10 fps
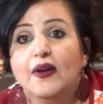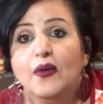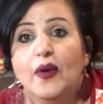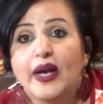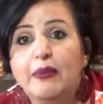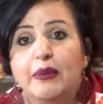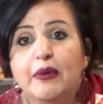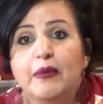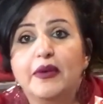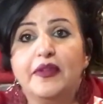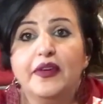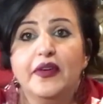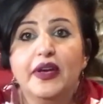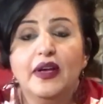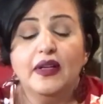wipeable
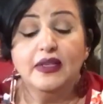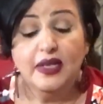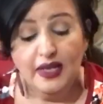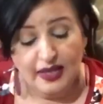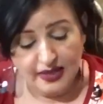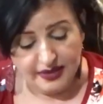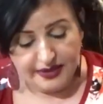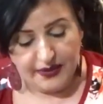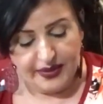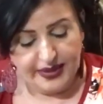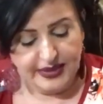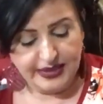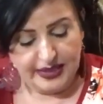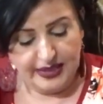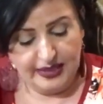material. There is
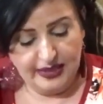a